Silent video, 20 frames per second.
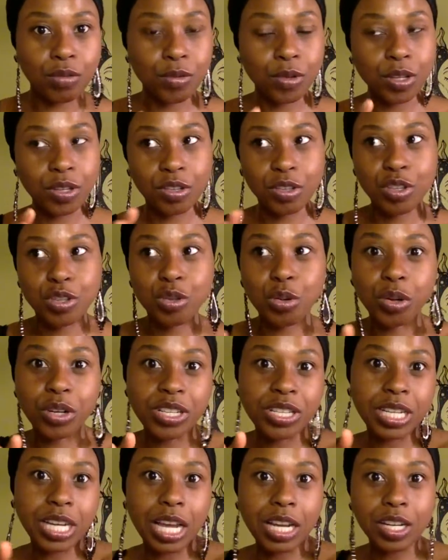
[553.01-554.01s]
the
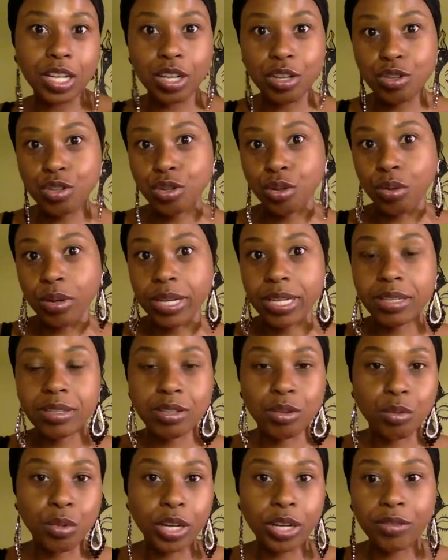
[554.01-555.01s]
stories are kind of conjoined.
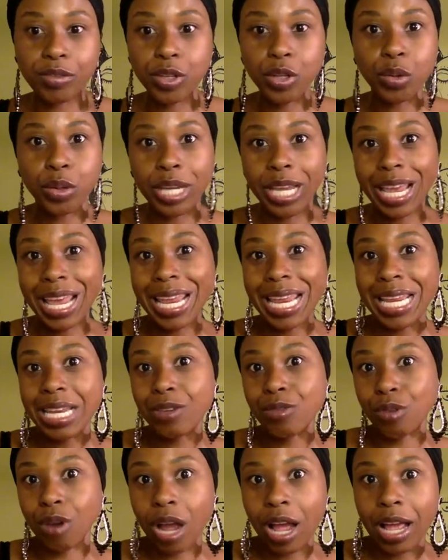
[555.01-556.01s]
So whatever you'll get in
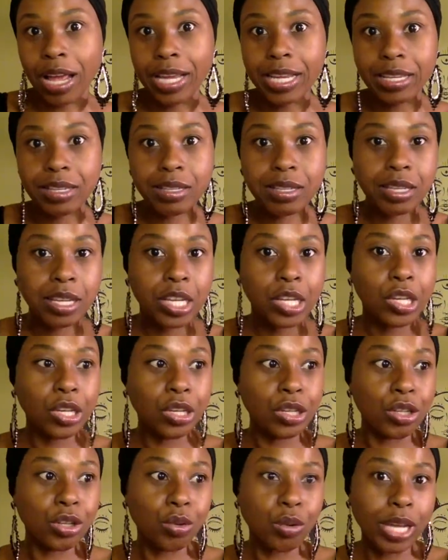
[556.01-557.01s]
Rise,
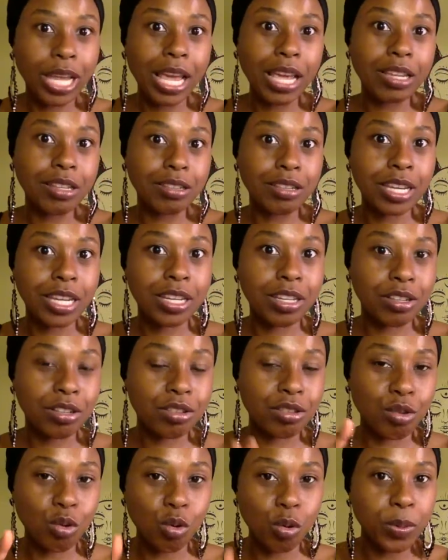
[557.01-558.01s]
you'll get in Dating
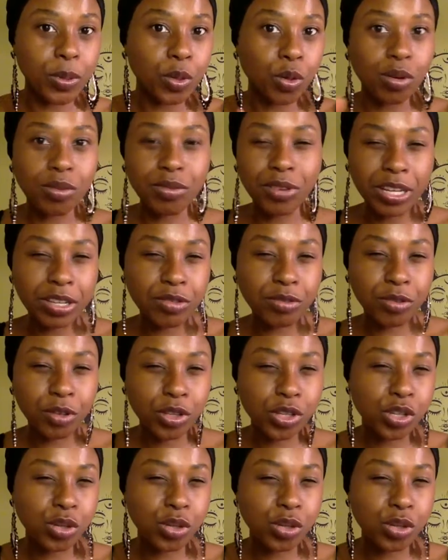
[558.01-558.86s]
Scorpio, or vice versa.